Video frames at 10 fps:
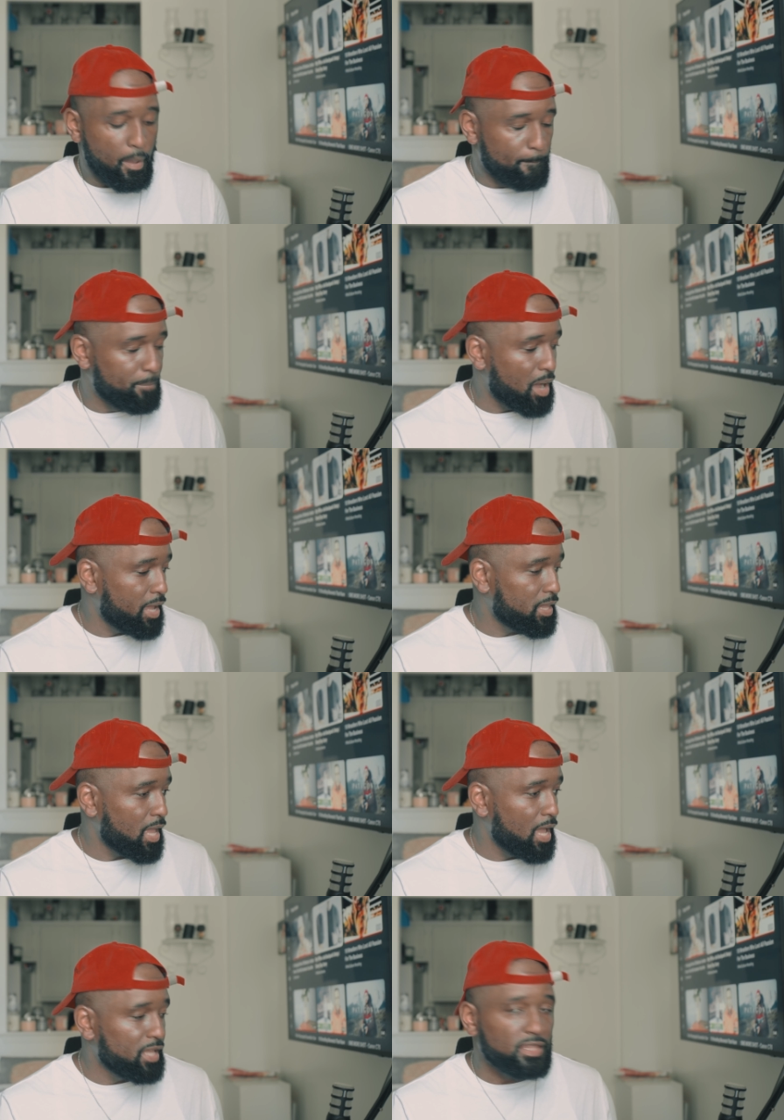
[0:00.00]

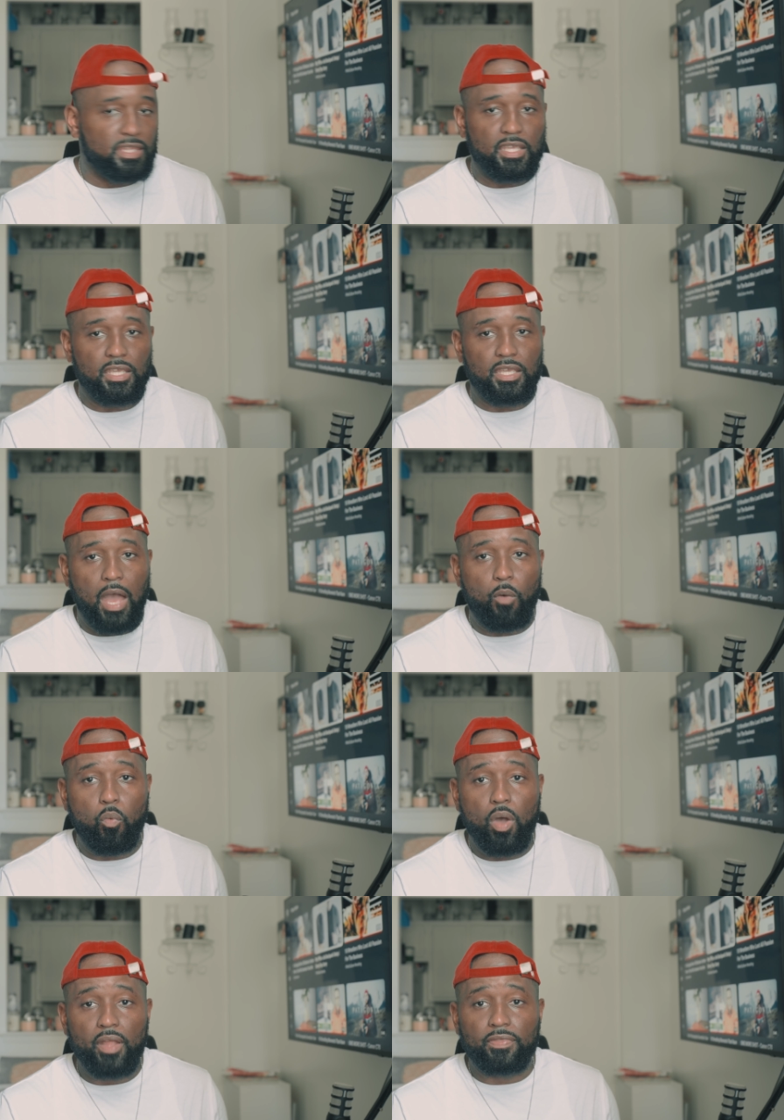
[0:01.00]
But the I
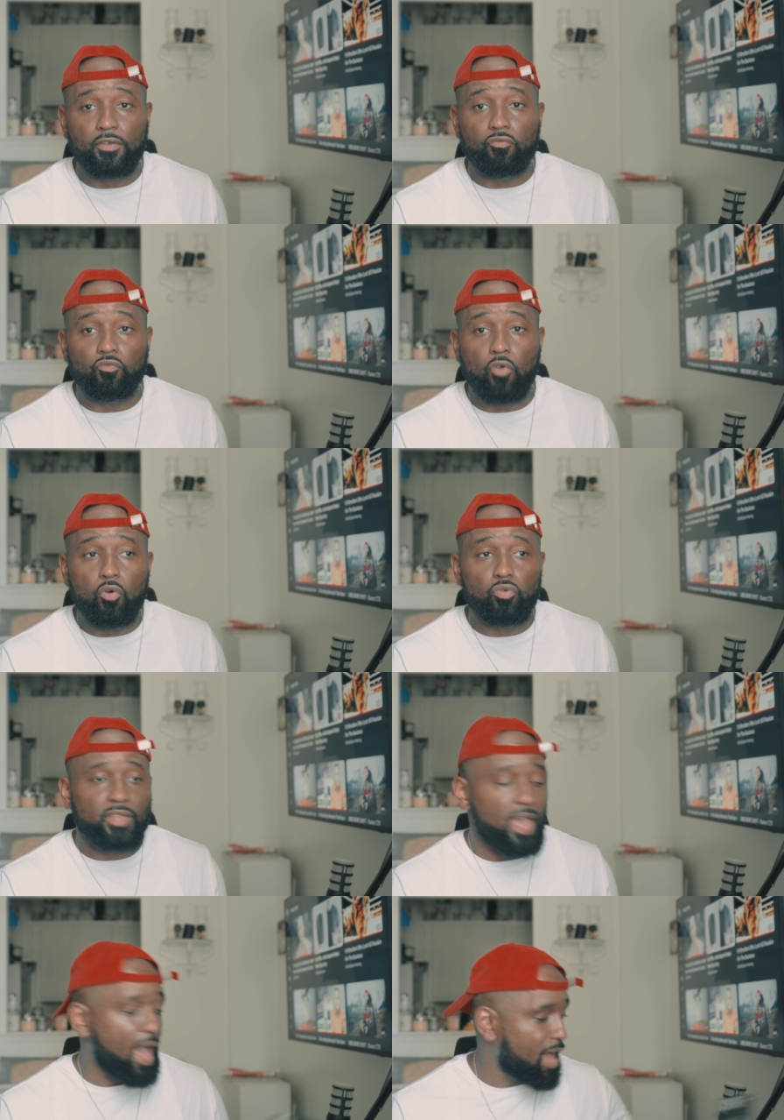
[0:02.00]
want the
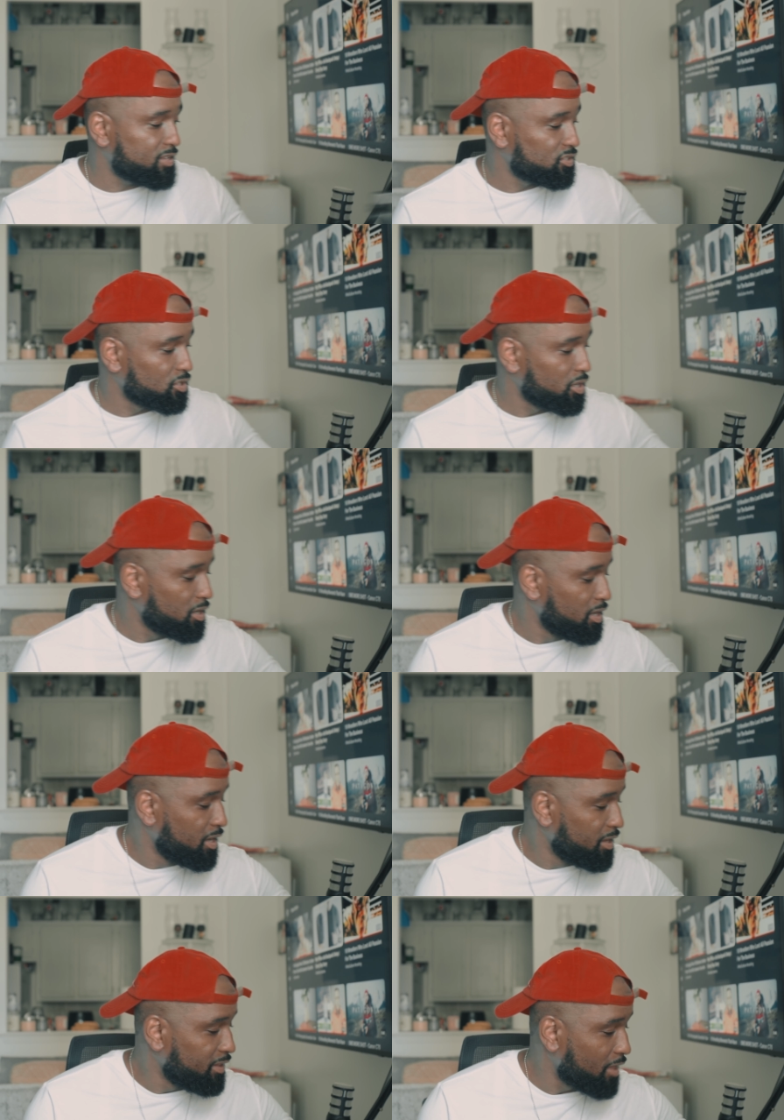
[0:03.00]

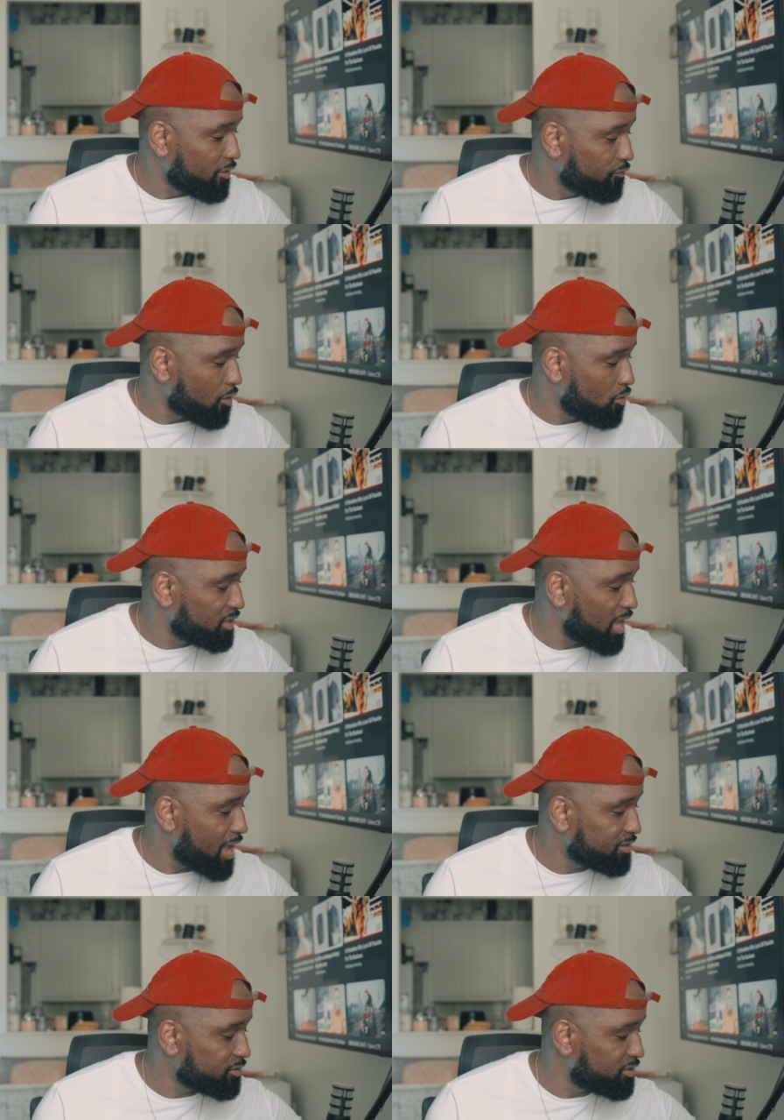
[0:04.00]
Rodecaster. Now the
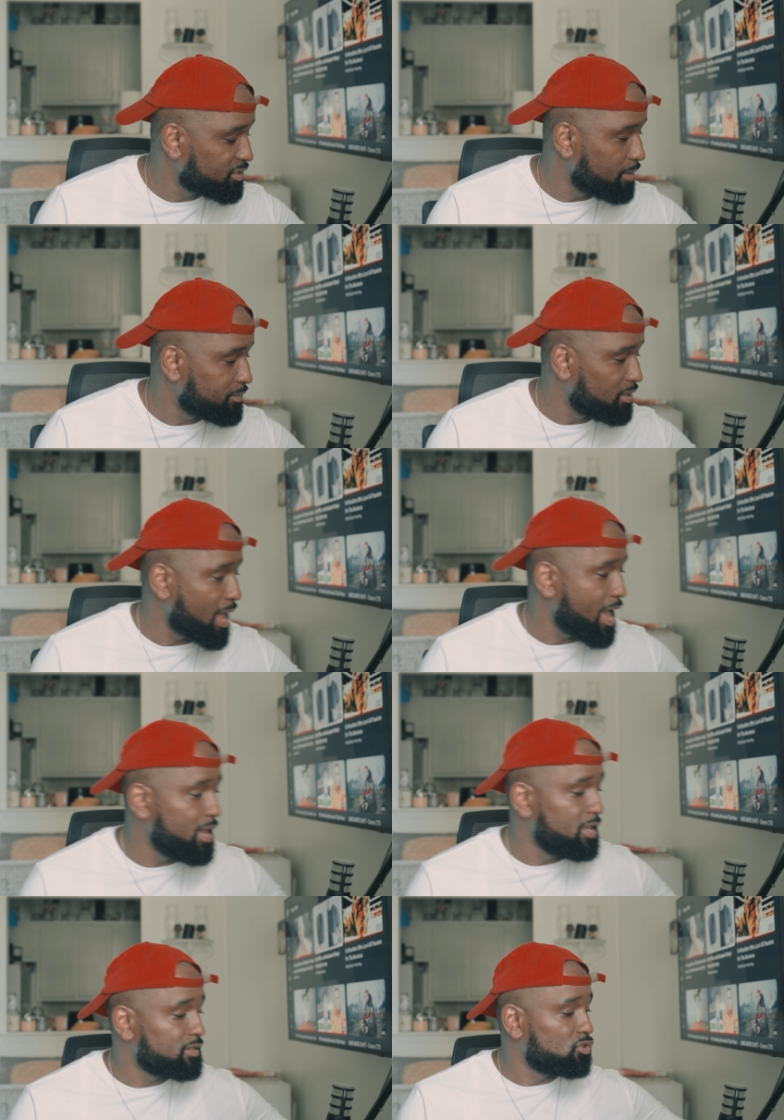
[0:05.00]
Rodecaster is something
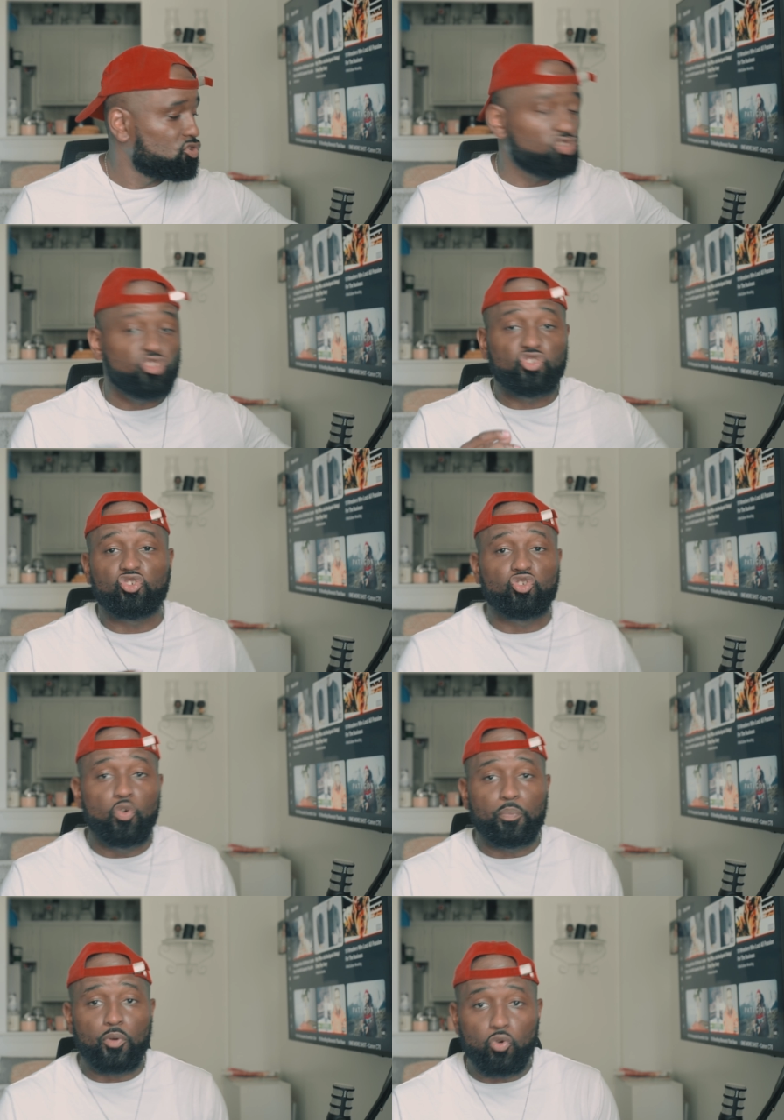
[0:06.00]
that is
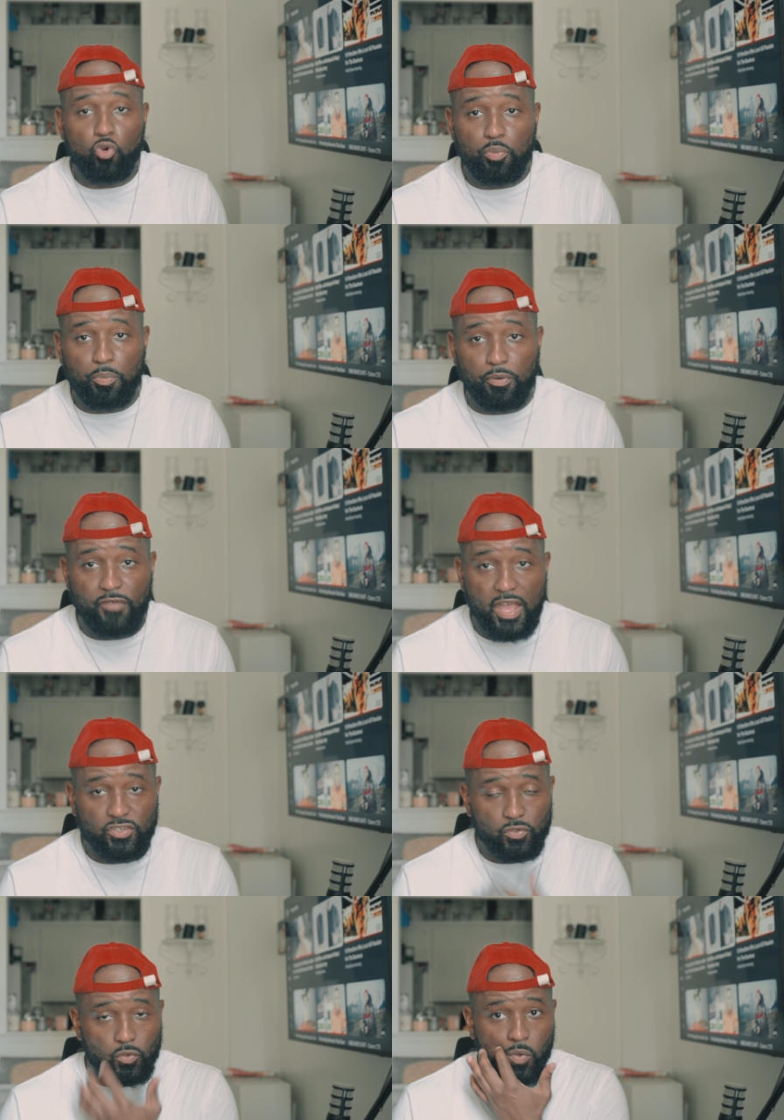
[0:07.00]
super uber
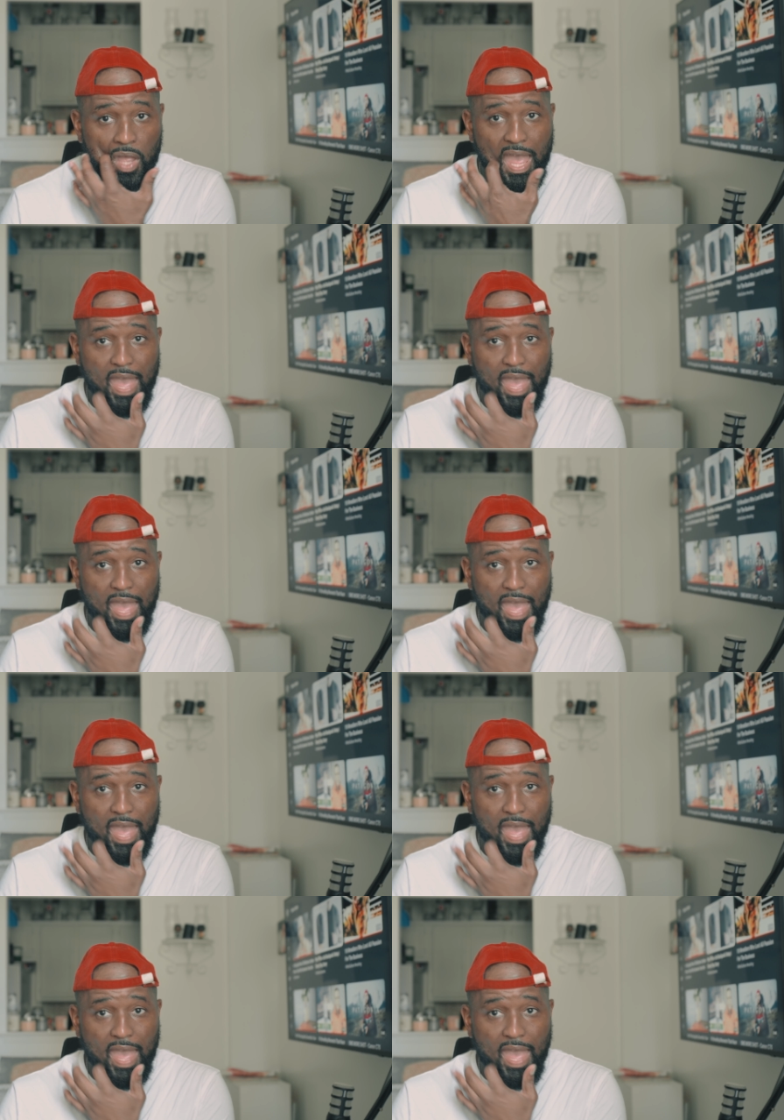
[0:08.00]
professional.